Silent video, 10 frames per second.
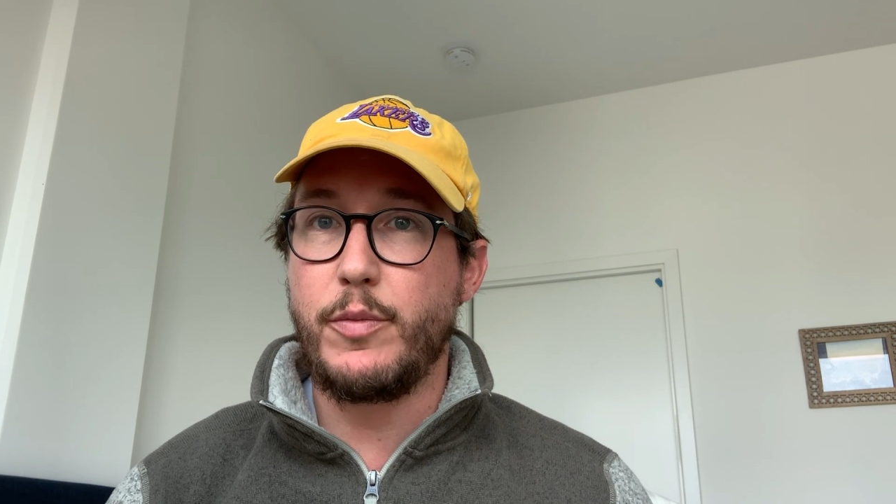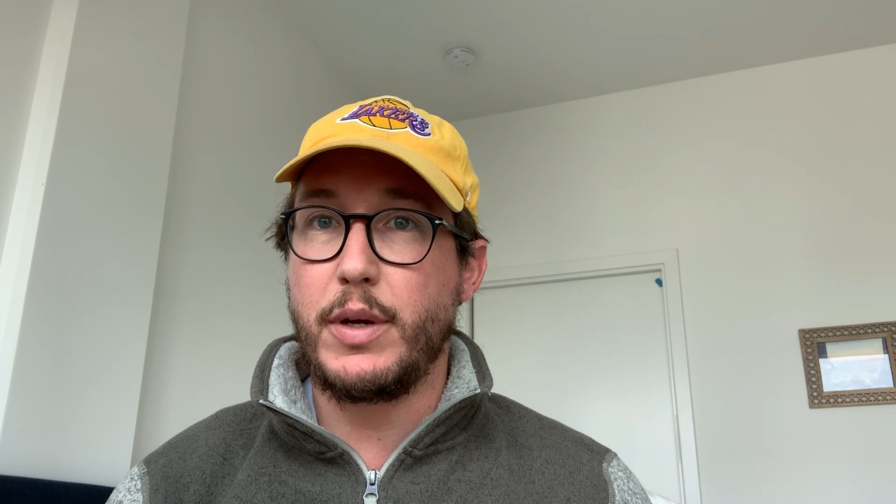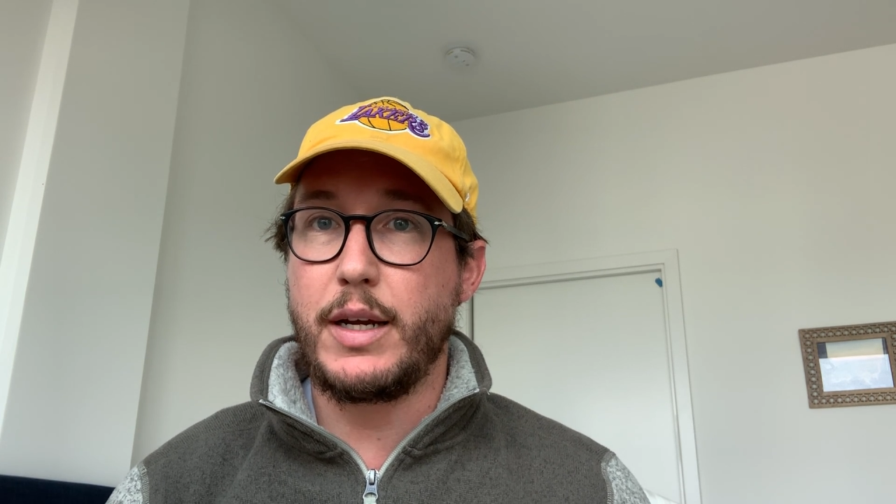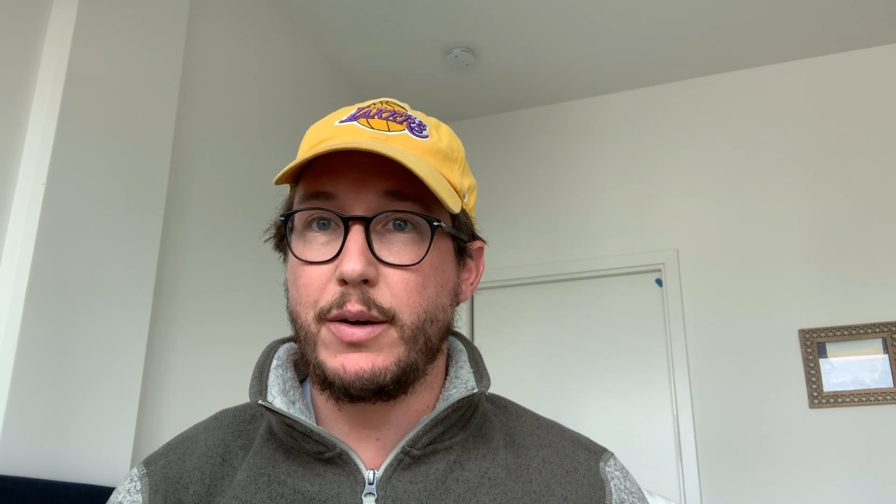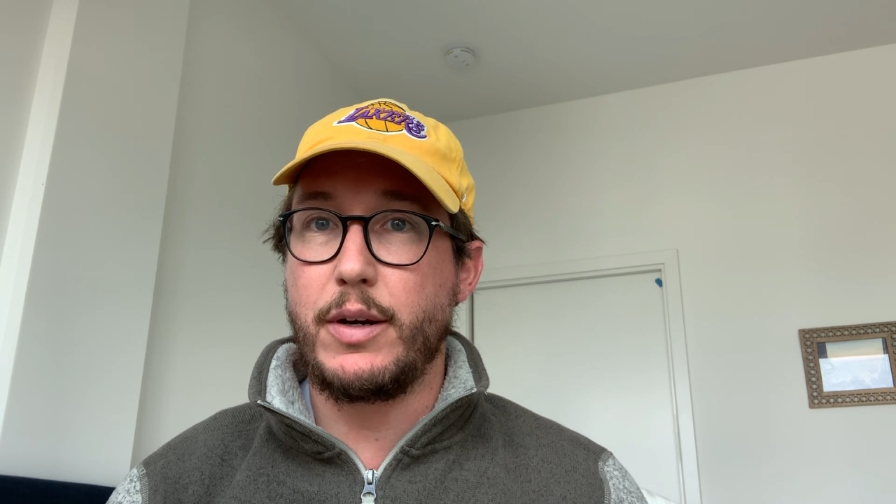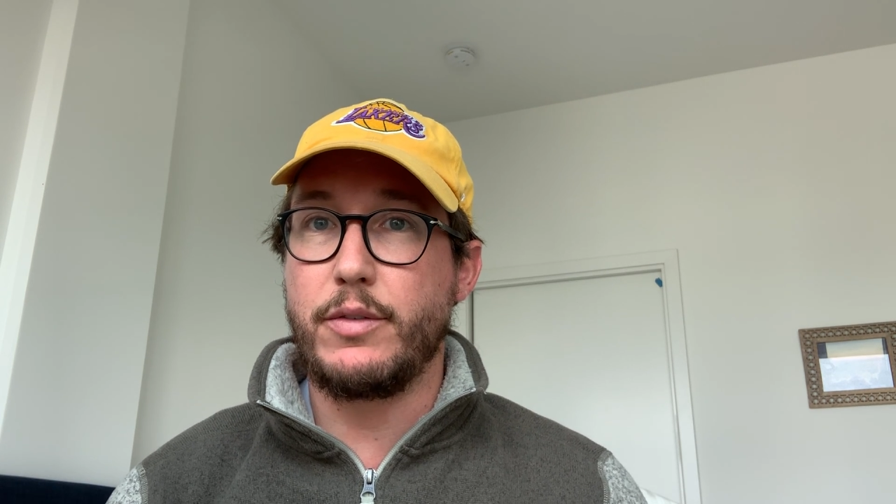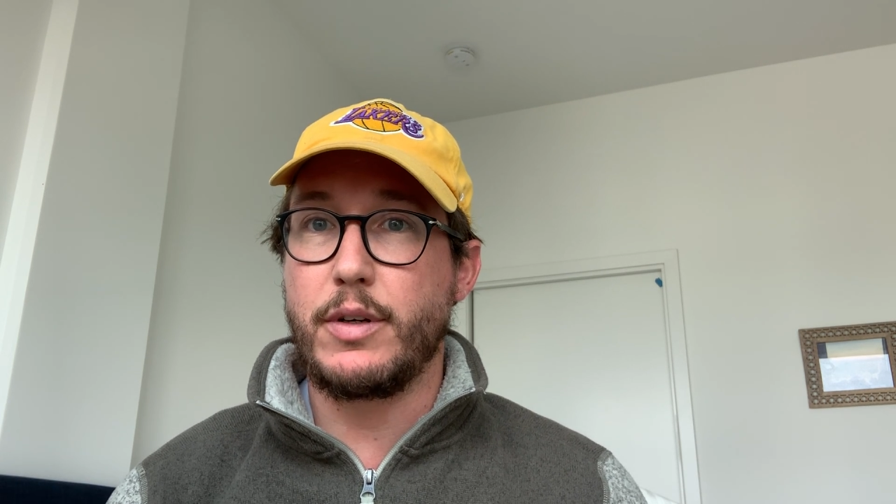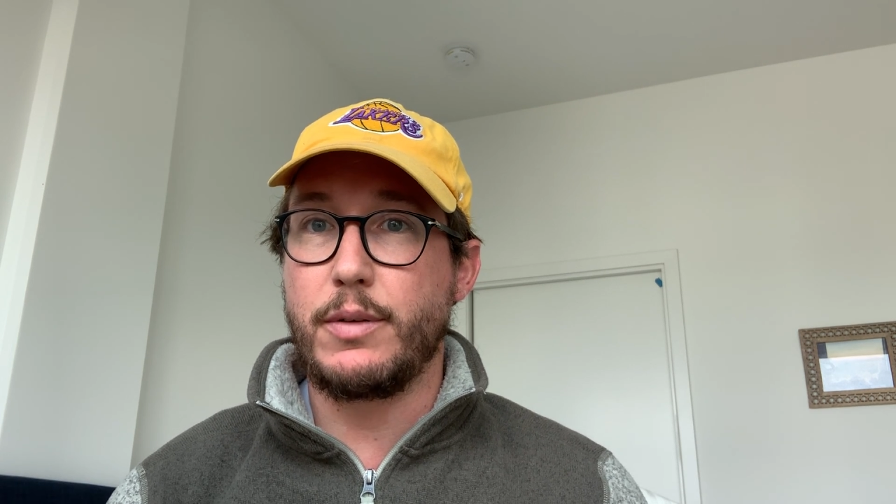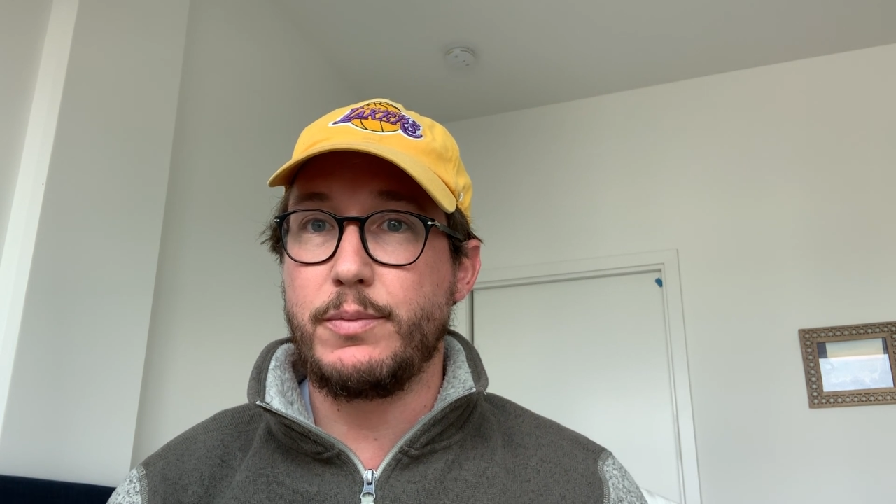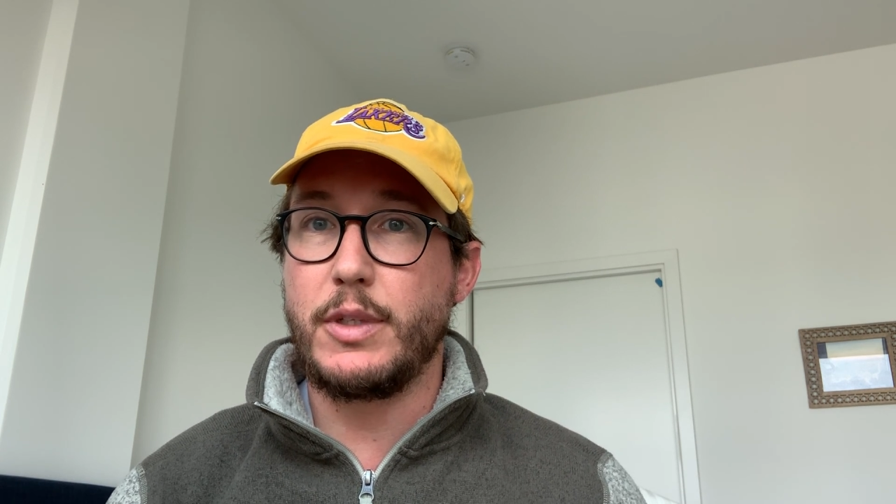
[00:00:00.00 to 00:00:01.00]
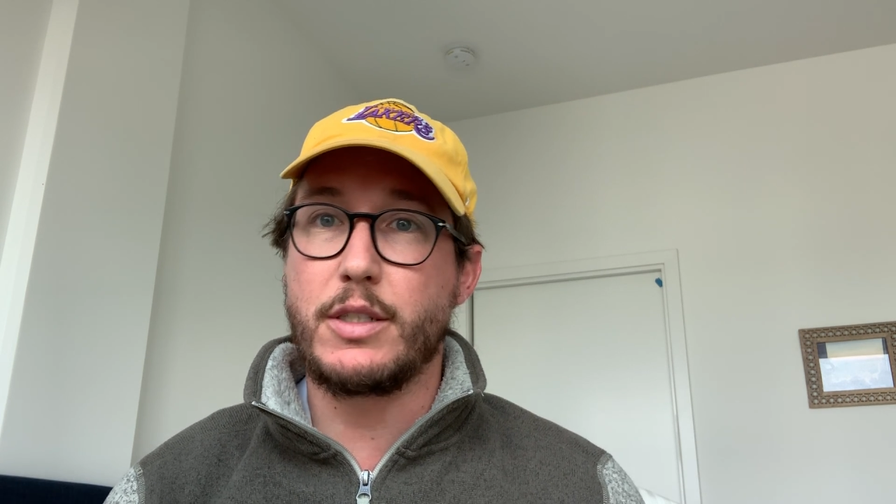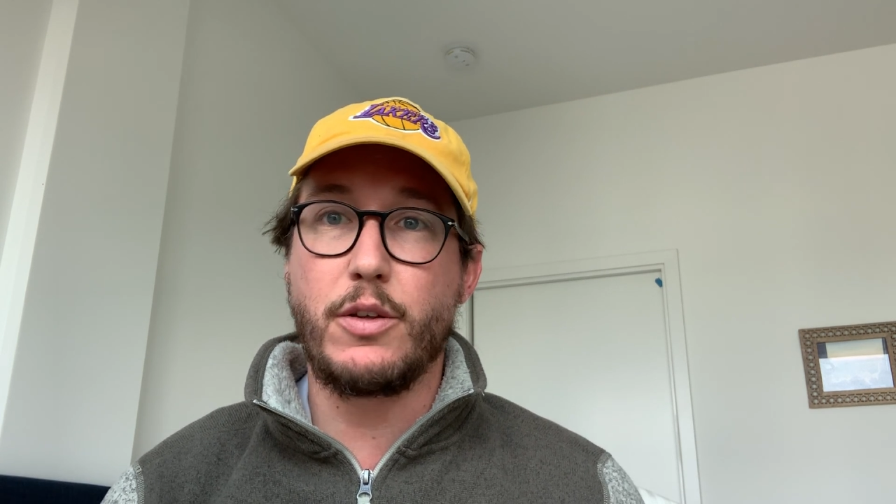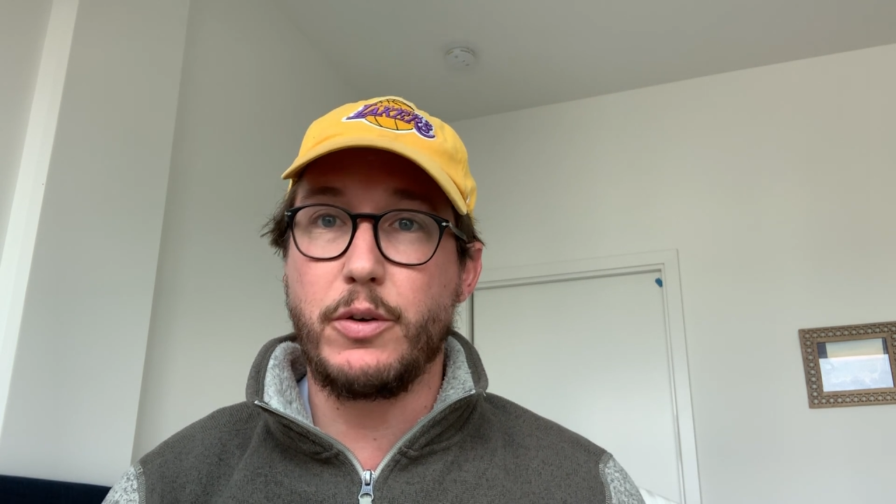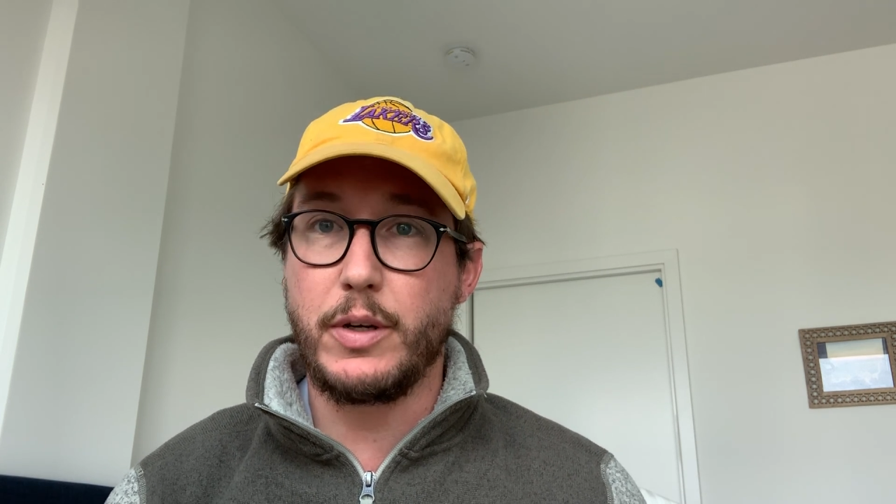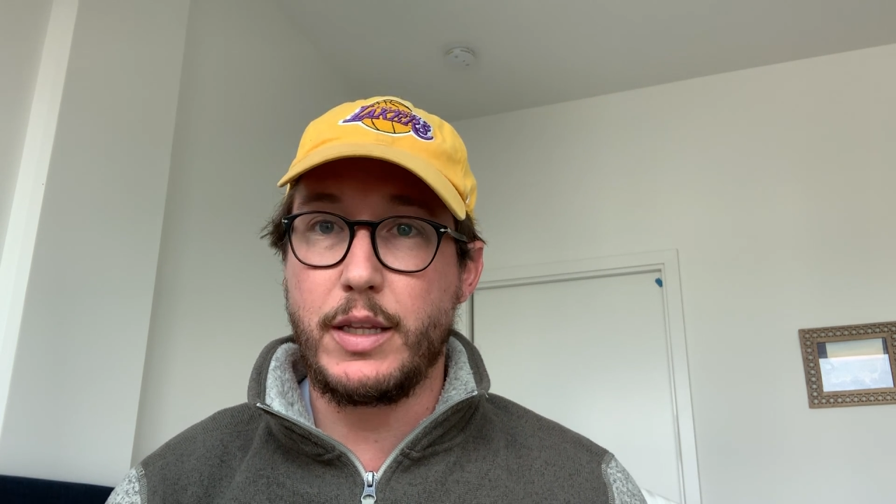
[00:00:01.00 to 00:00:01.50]
But however, this
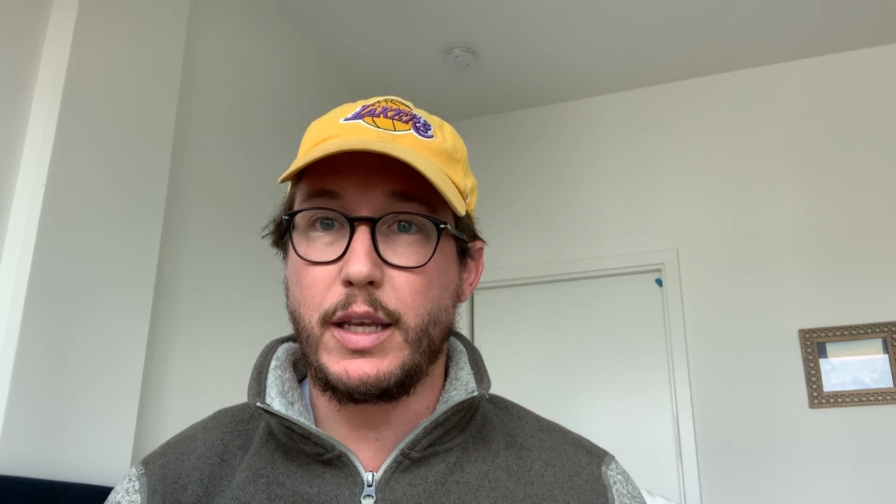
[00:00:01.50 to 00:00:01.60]
chlorine,